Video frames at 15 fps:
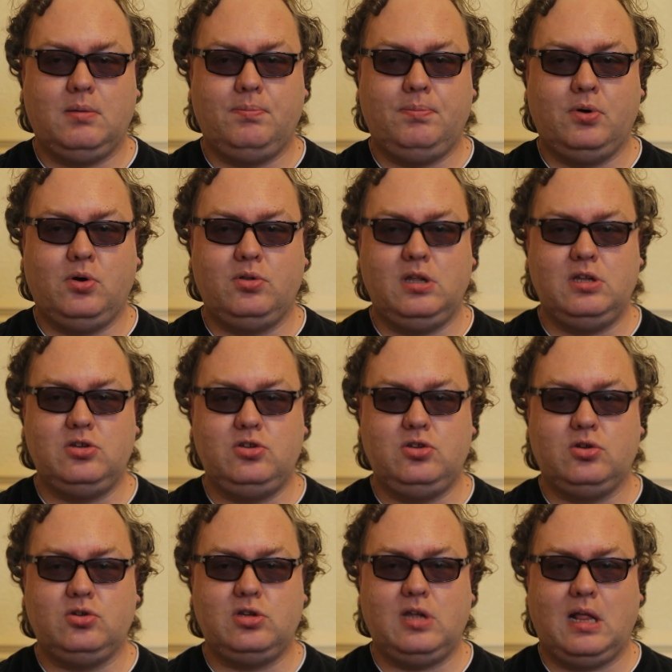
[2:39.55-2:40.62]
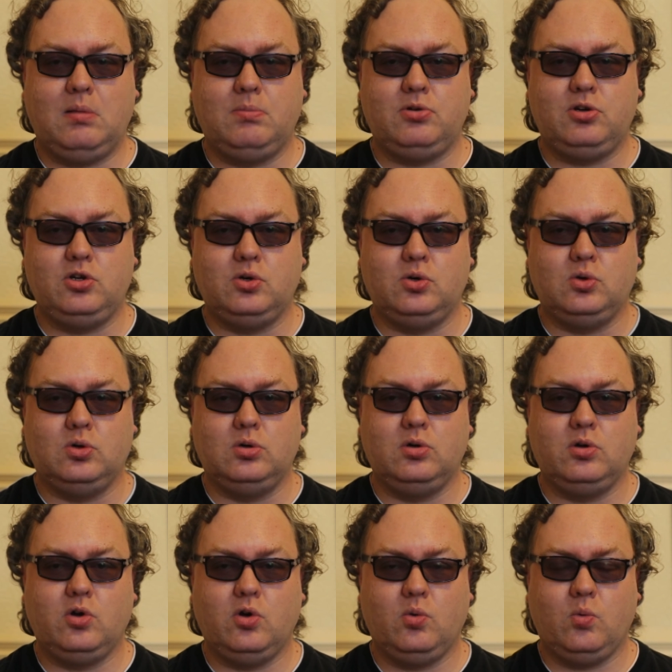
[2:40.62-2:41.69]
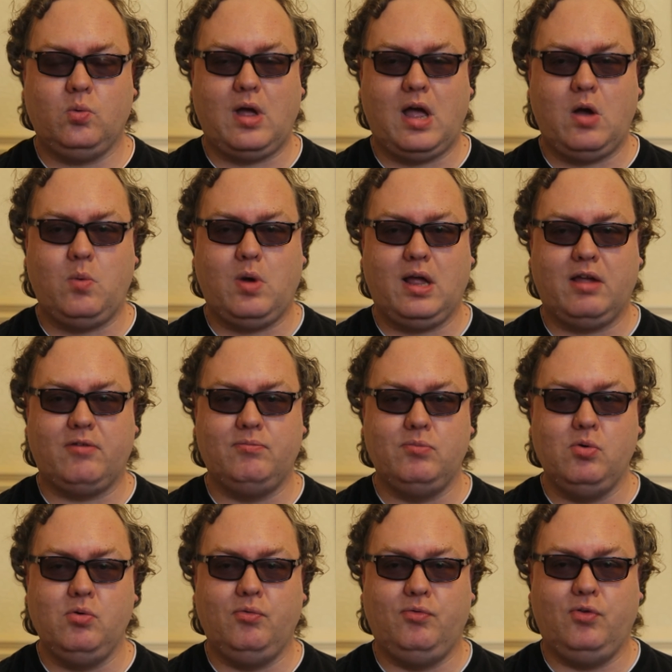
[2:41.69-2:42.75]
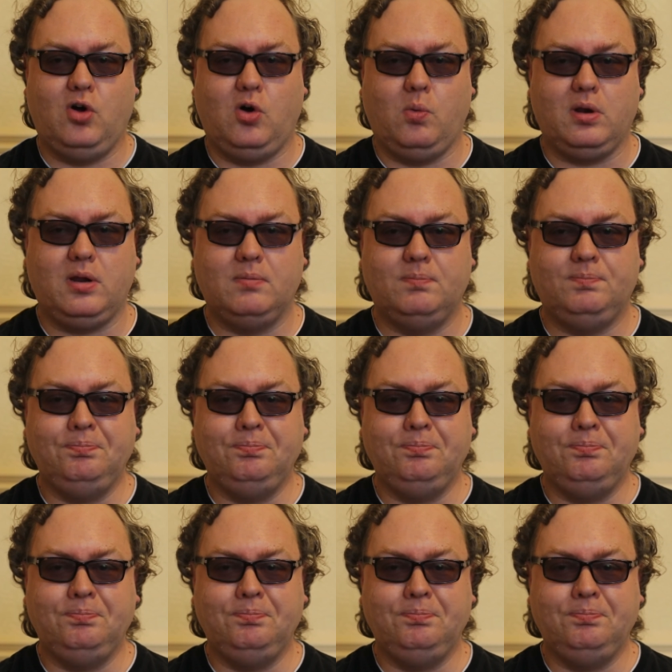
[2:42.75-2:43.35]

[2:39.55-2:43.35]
But this does help show how I have moved forward.